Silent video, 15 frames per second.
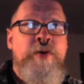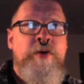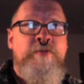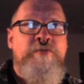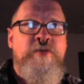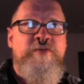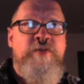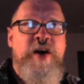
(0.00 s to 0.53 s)

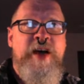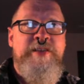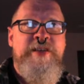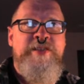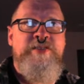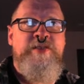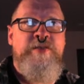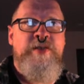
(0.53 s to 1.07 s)
for
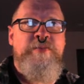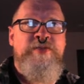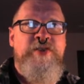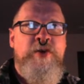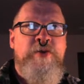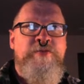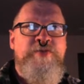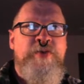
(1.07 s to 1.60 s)
violence to
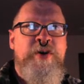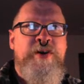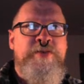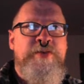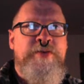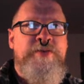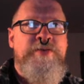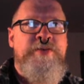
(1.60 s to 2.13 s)
themselves or
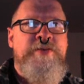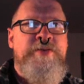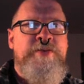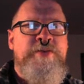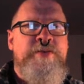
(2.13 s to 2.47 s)
others.